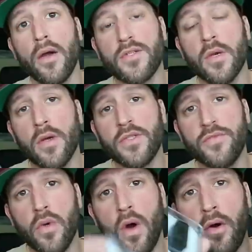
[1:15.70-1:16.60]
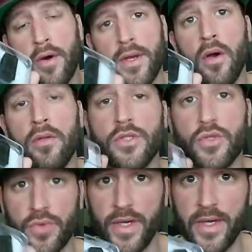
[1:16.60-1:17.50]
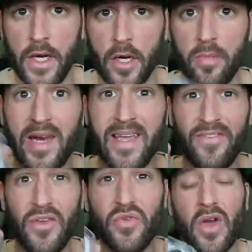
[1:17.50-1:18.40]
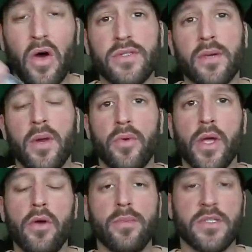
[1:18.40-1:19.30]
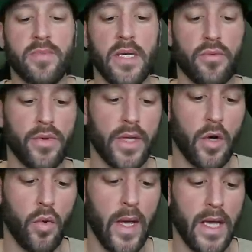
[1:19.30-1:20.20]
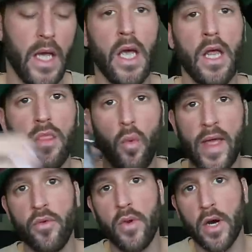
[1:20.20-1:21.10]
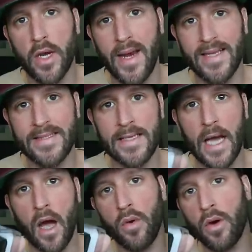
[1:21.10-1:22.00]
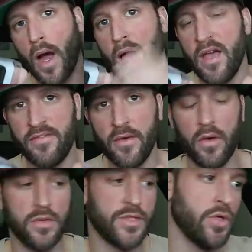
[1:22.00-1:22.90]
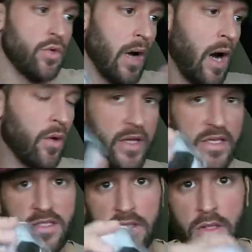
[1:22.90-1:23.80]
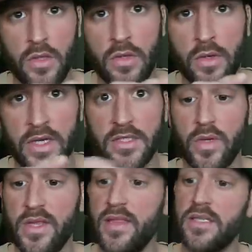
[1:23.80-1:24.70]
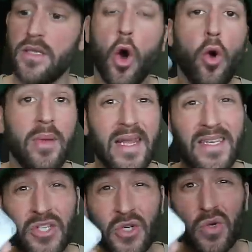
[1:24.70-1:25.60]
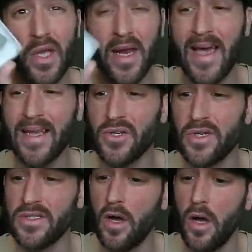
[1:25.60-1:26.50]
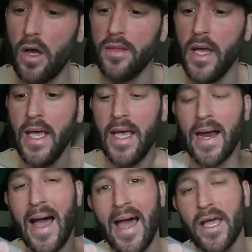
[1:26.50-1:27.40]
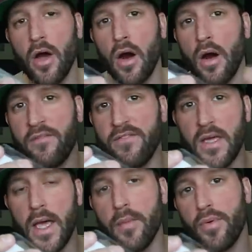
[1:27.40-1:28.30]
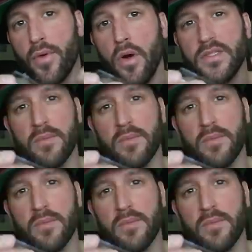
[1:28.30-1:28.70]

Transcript: All right, so most of you already know the drill here, but if you don't, I'm gonna bring you up to speed really quick. The way that we are connecting our iPhone to our ECU is with this OBD2 connector. It's called an iCar VGate Pro.